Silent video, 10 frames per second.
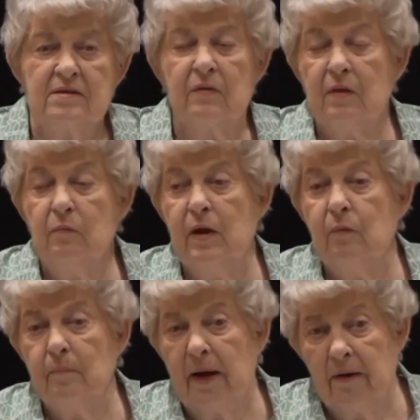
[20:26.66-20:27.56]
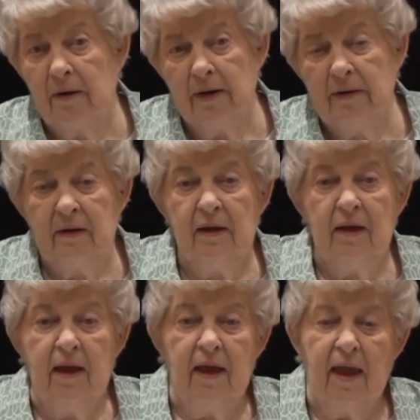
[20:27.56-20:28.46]
So then we were married,
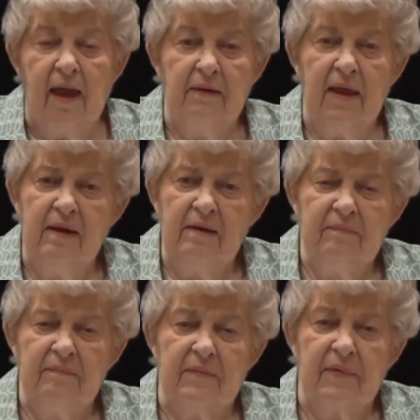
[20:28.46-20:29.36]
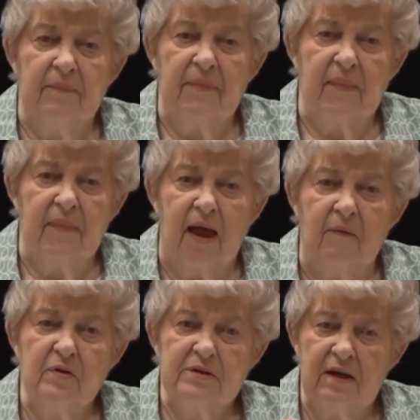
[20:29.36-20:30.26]
and then
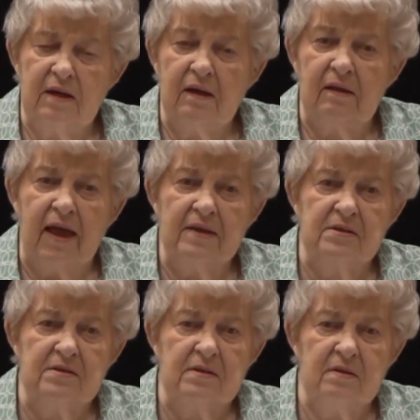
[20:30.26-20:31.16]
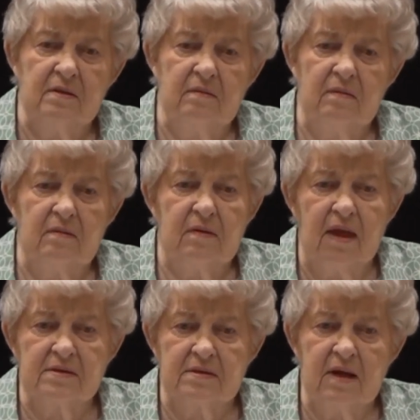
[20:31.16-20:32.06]
I was taking classes at
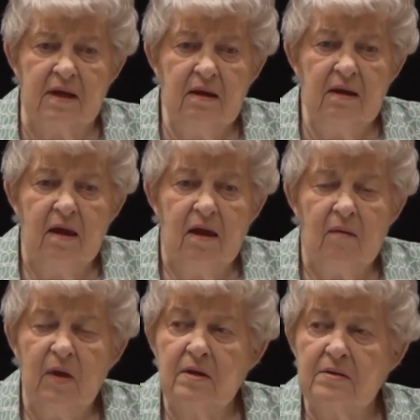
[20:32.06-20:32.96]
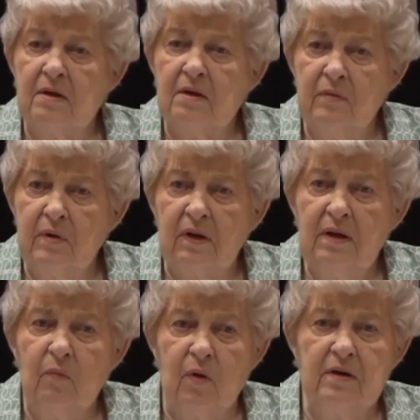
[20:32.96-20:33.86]
Kent State because I
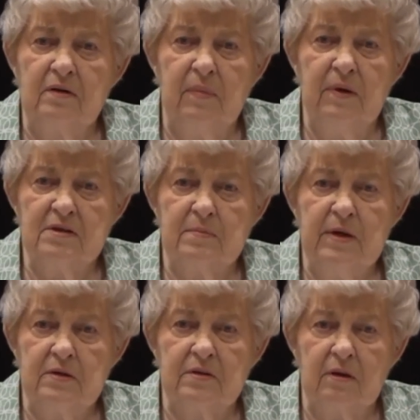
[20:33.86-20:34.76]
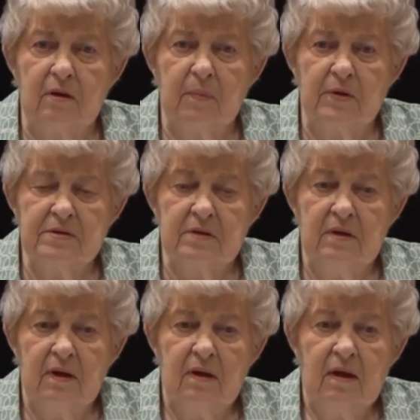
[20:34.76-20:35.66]
really wanted to be a speech
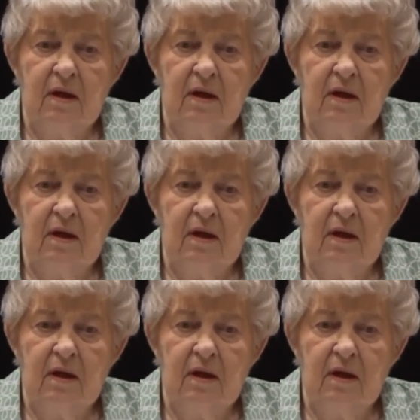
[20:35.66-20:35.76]
therapist.